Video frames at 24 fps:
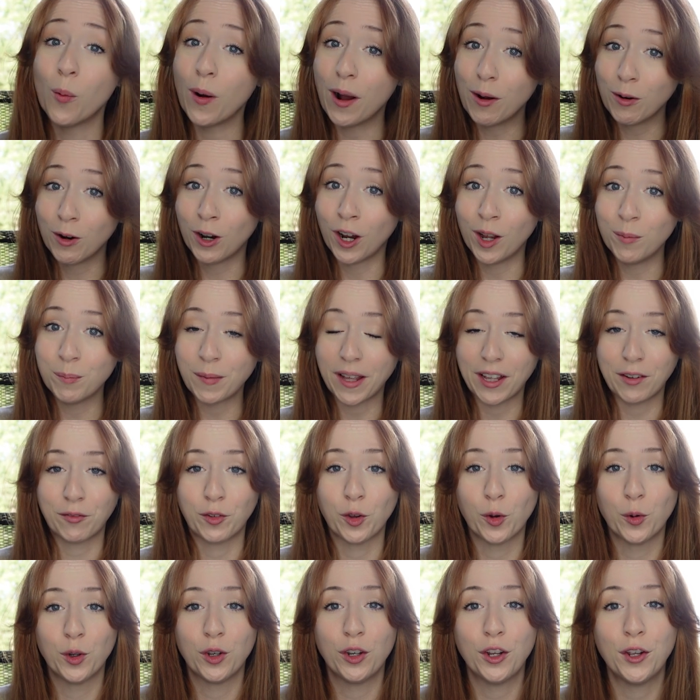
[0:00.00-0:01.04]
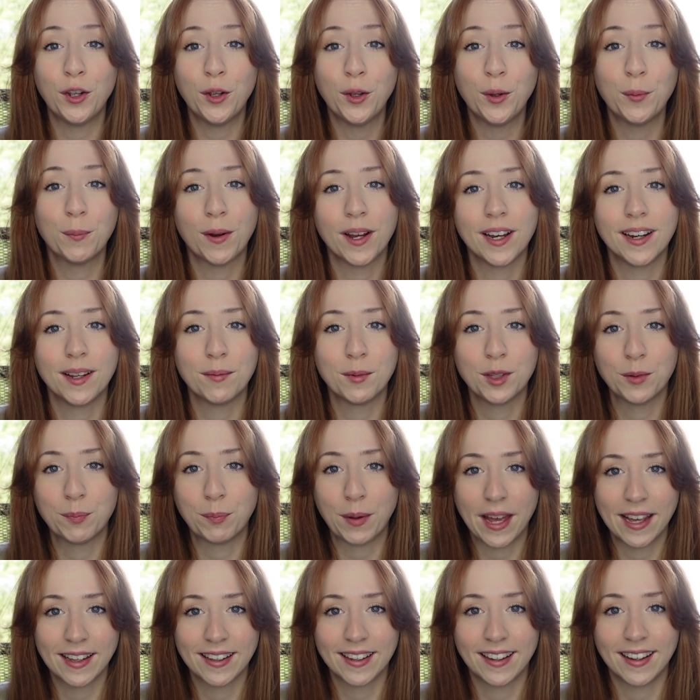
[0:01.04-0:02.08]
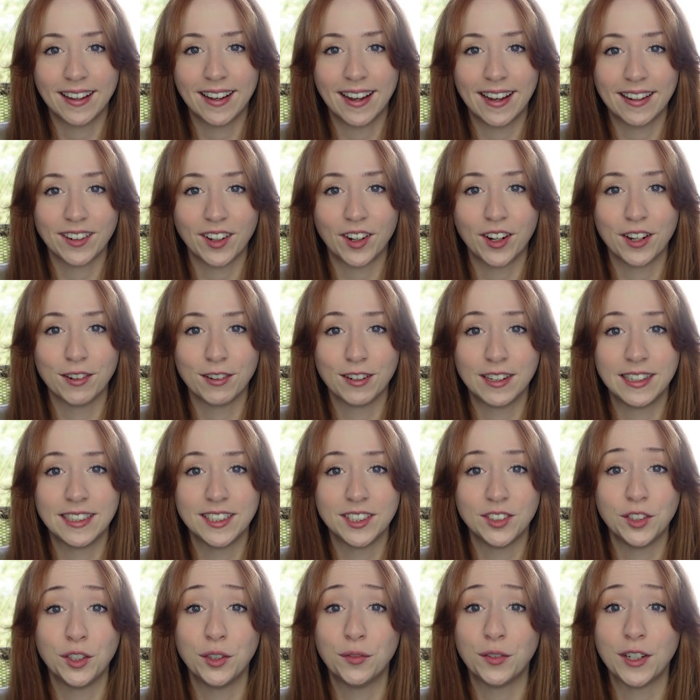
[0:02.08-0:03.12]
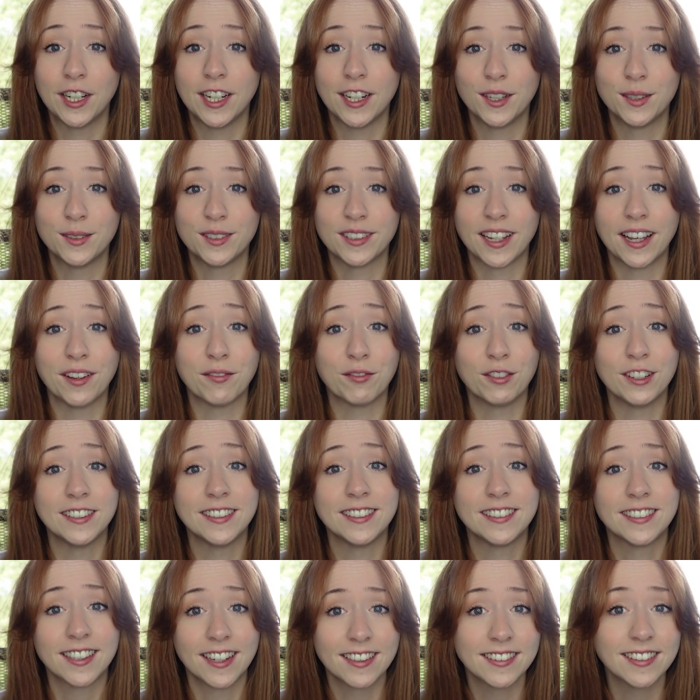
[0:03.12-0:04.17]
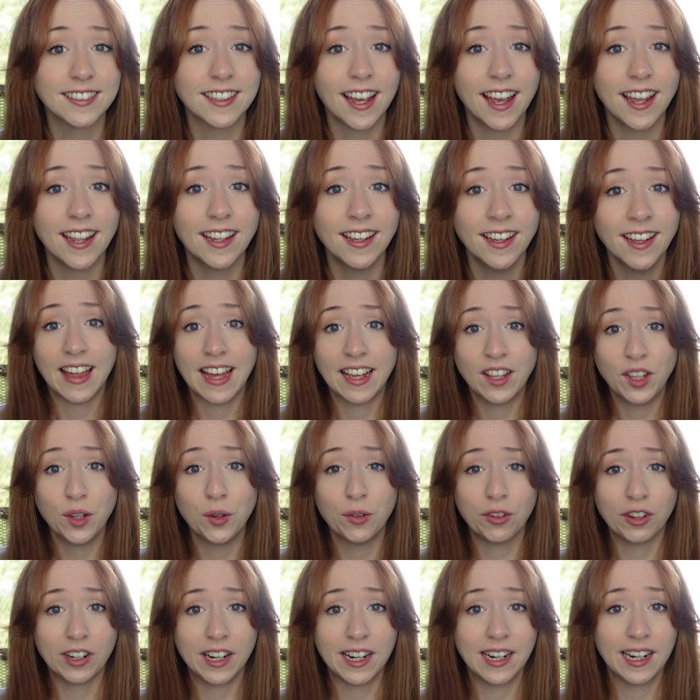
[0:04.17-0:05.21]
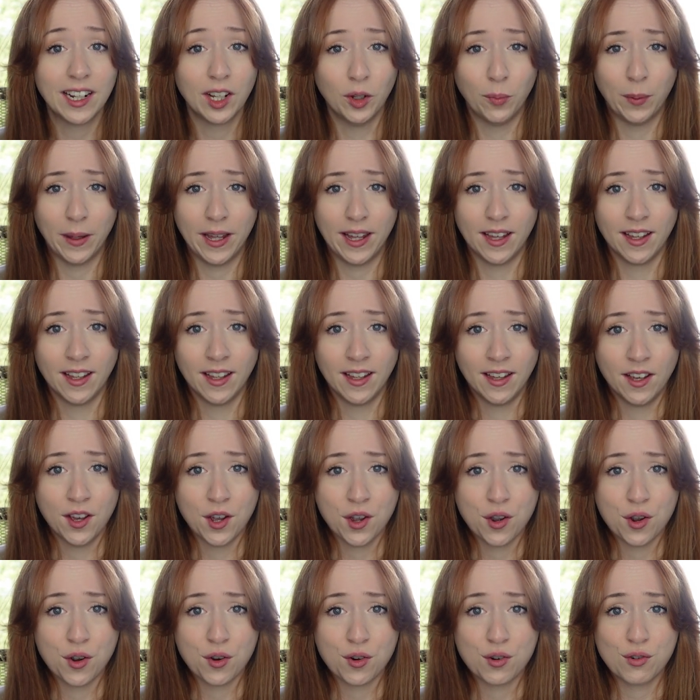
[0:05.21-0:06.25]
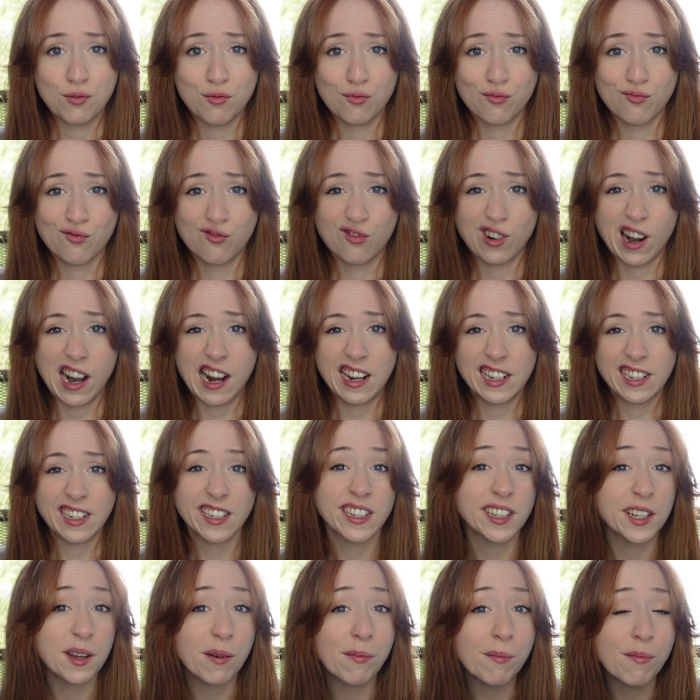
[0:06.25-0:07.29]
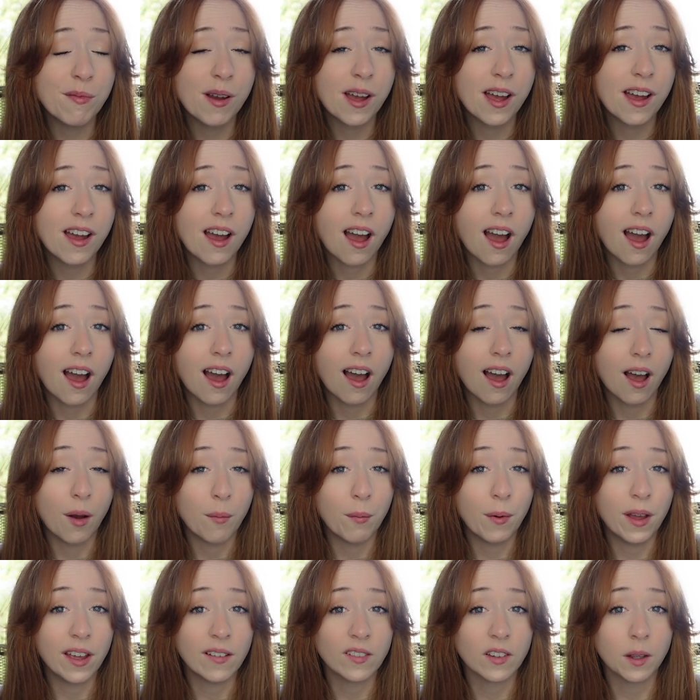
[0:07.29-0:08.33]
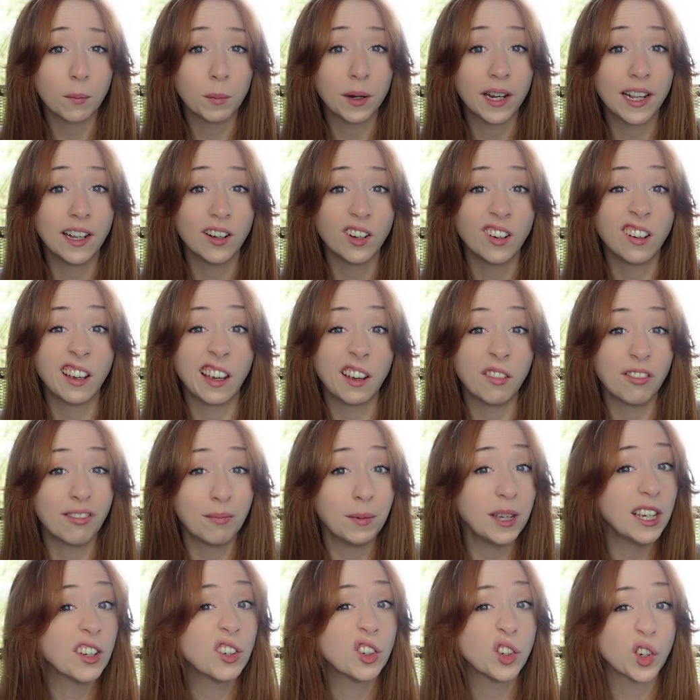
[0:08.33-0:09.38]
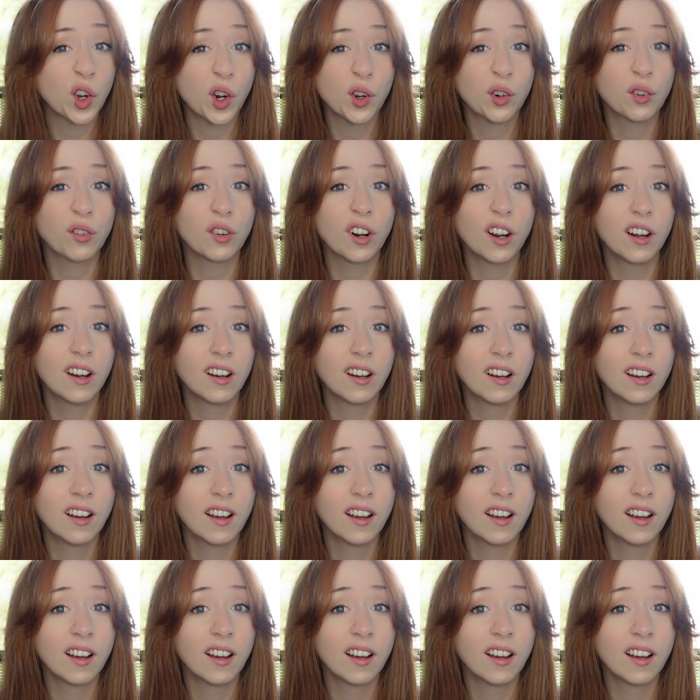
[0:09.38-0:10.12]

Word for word: welcome if you're new. My name is Becca and I release new videos every Sunday. They're usually a little bit random. Um, if somebody could give me a genre,